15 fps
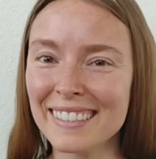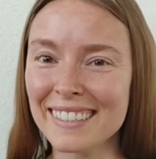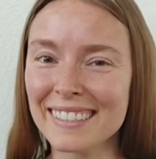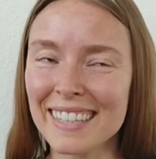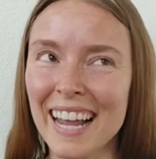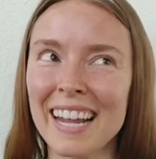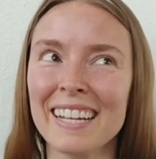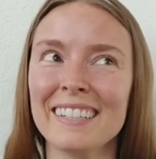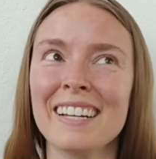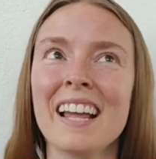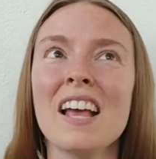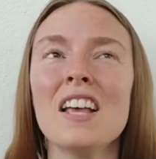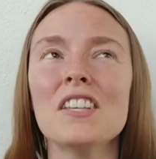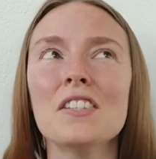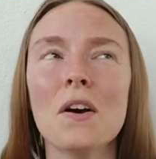
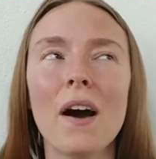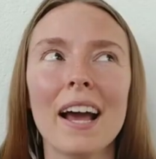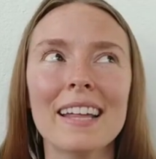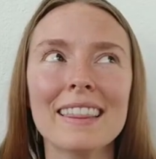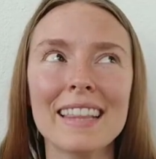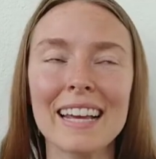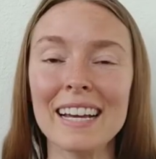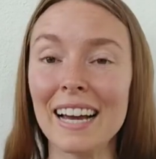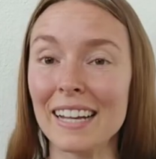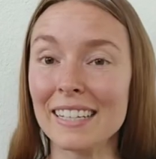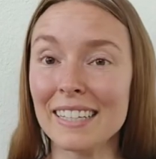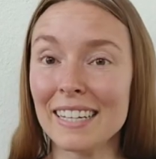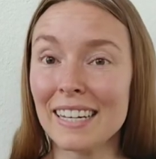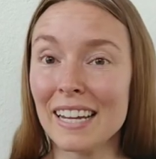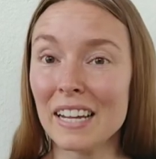insane. So I think
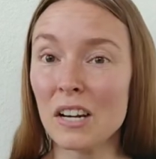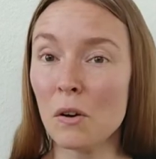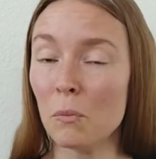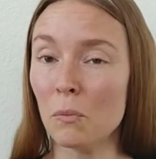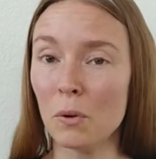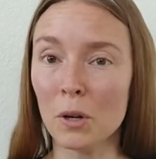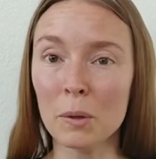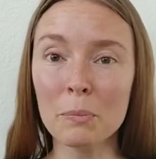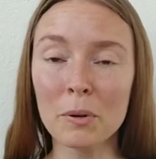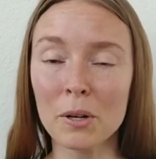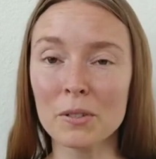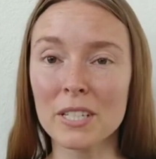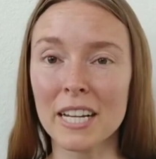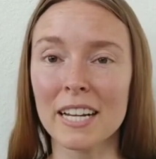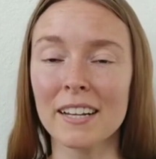I needed more
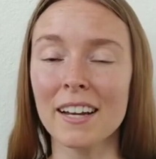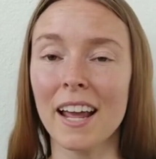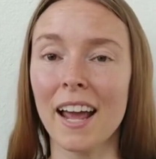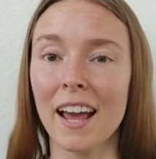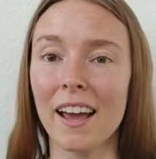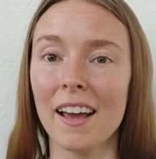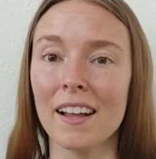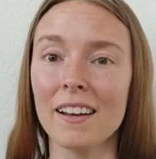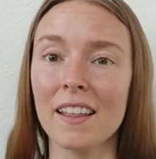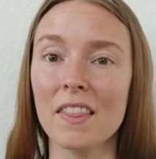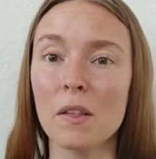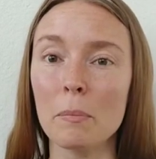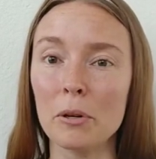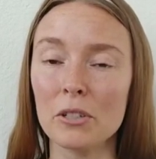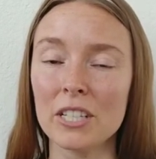protein and
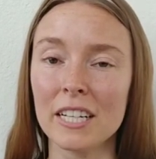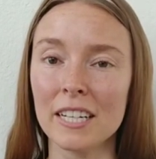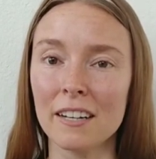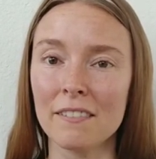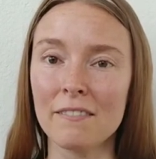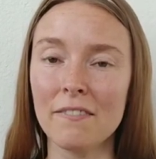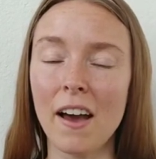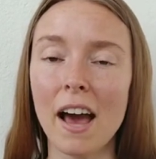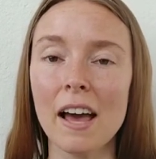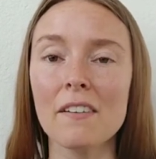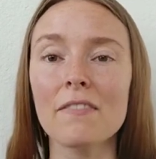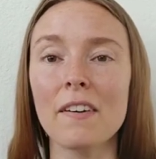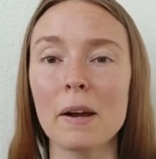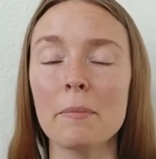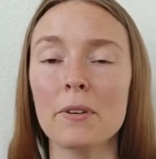the protein and
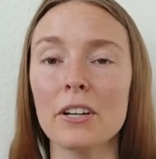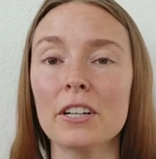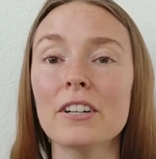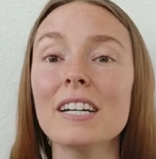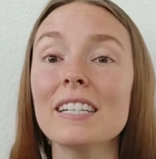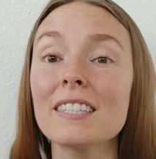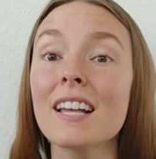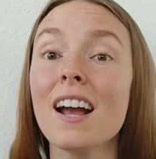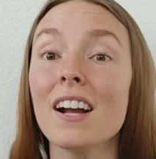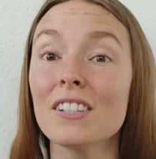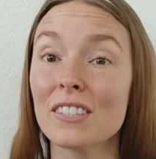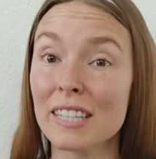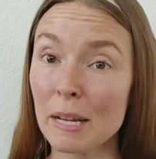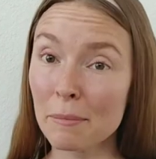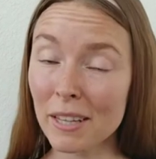fat, fiber and greens,
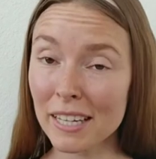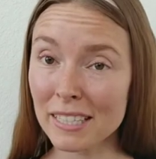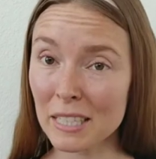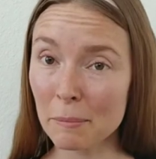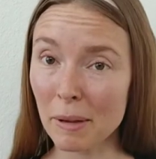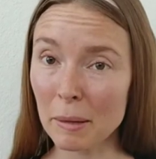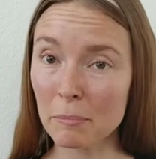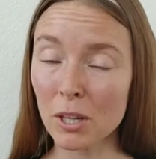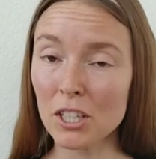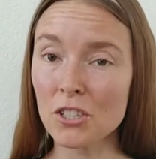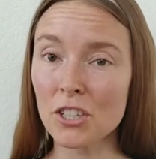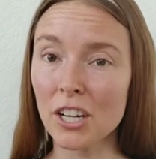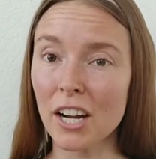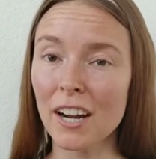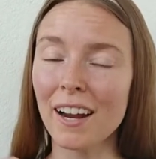stabilizing my
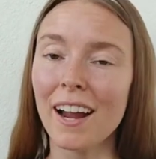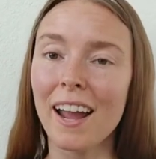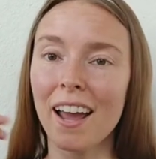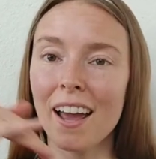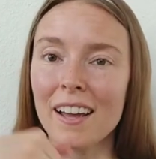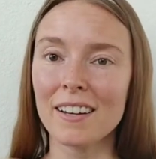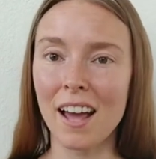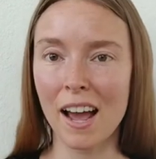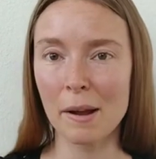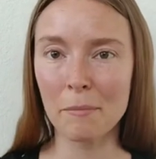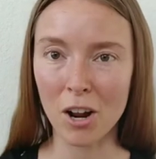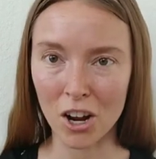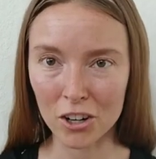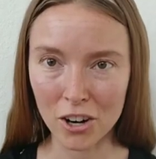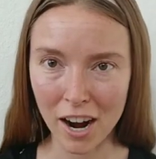blood sugar and
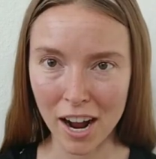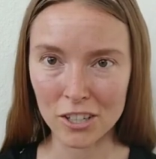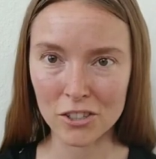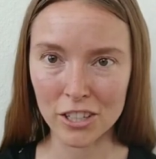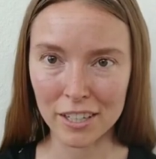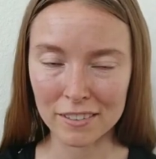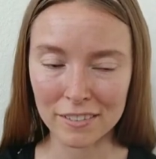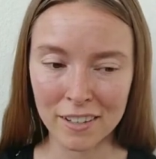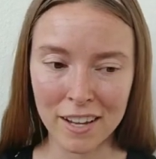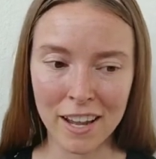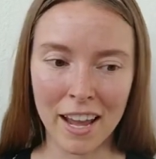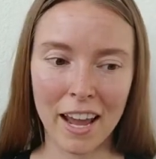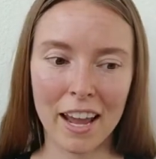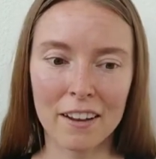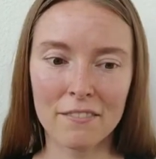I'm not crashing
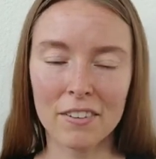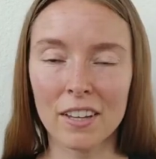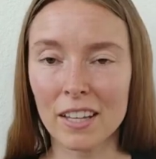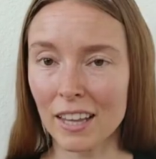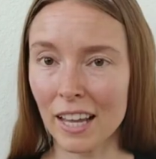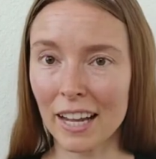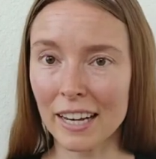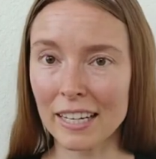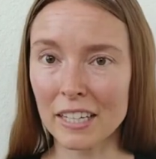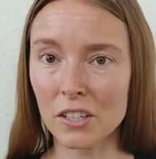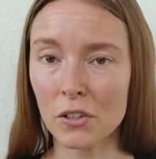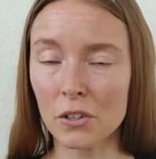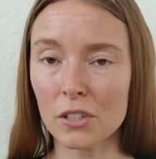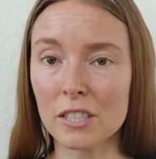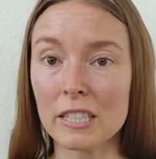and feeling like I need
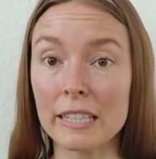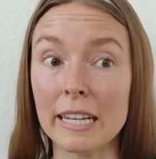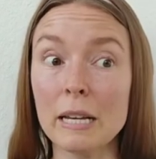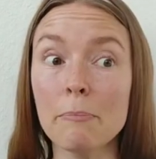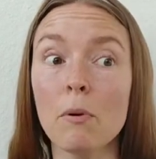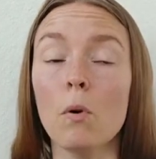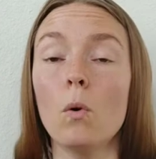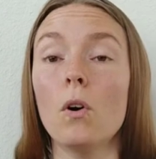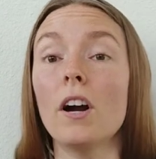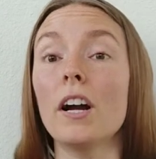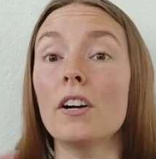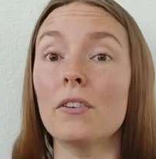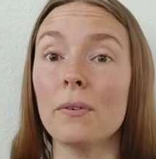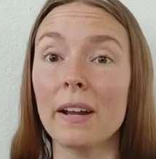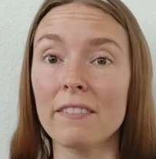to go to sleep
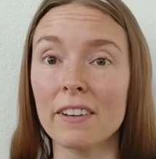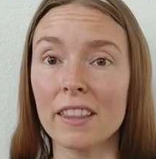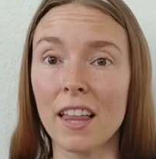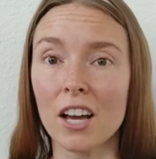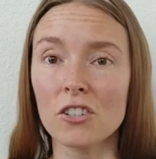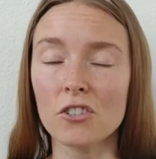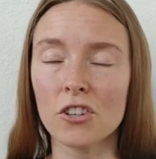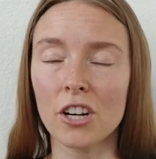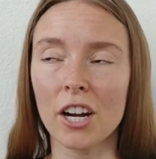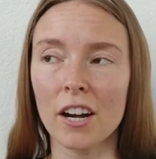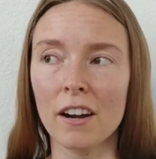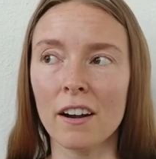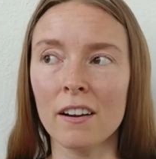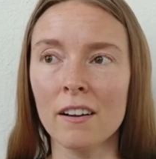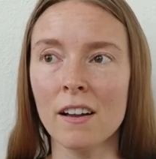or craving that
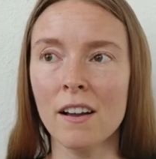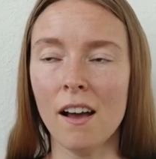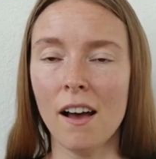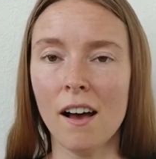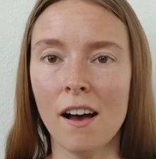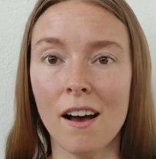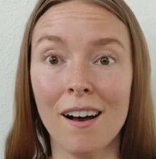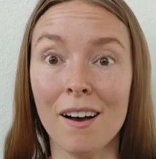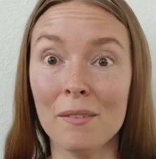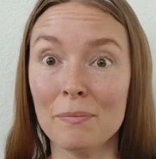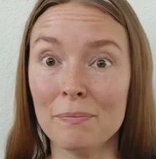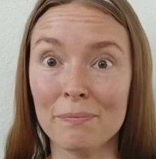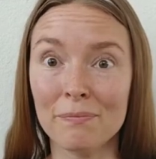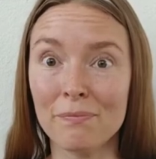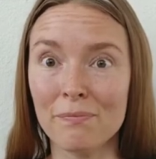sugar. Uh,
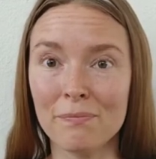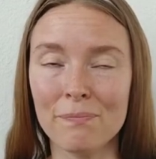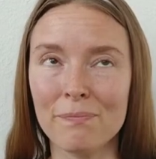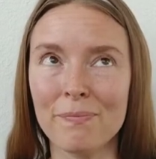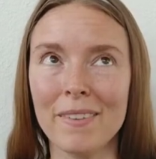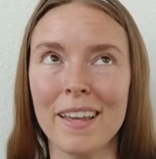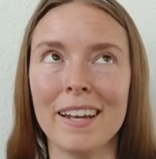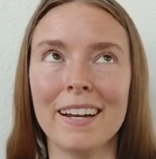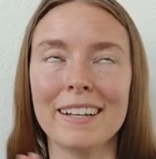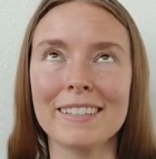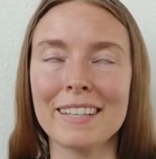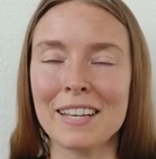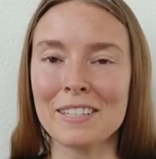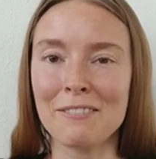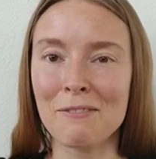an
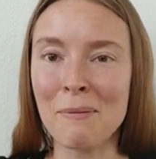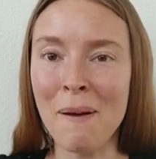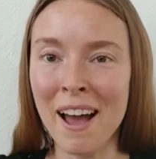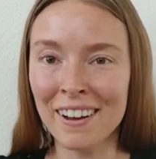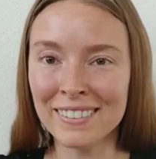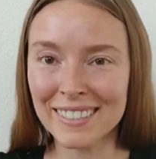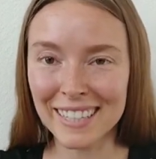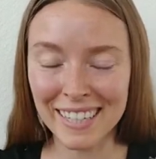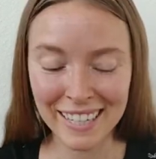excessive amount.